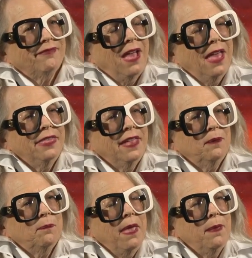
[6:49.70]
I
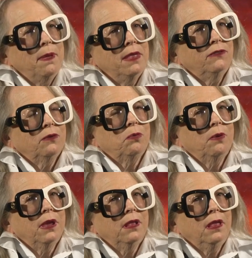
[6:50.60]
think maybe to
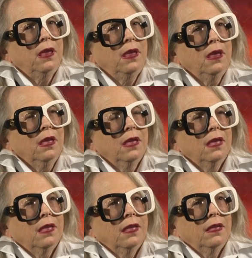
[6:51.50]
really
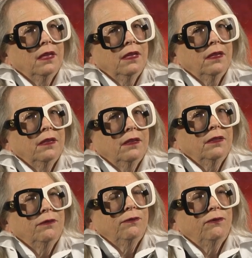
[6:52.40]

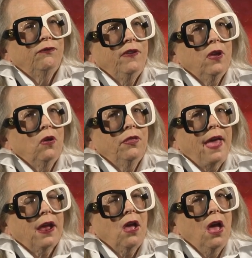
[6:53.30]
feel
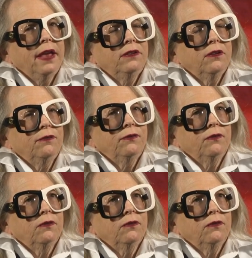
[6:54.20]
that kind of